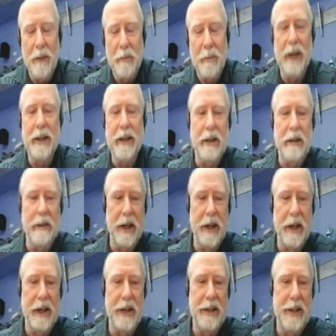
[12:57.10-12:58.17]
mainly red
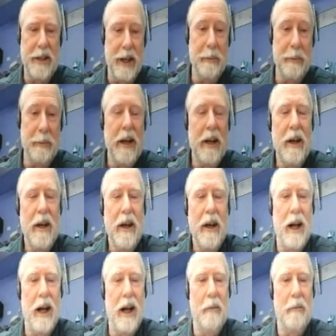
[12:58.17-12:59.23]
tape, yeah.
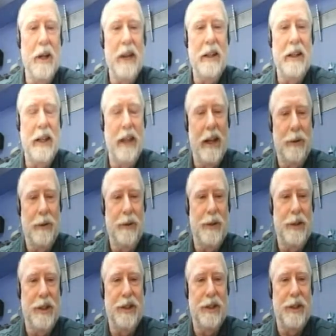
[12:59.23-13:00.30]
to get out to these
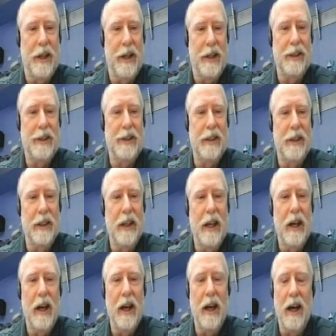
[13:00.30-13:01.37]
sites.
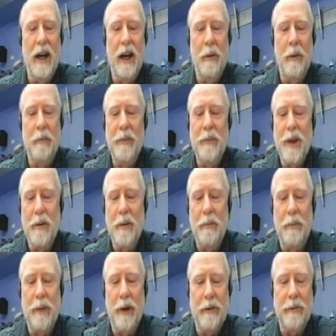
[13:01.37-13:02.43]
but
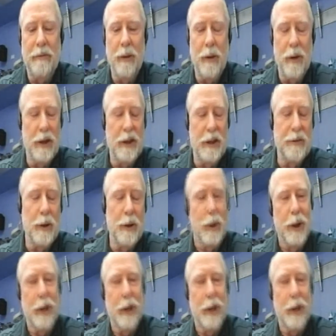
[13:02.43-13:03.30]
of course, for work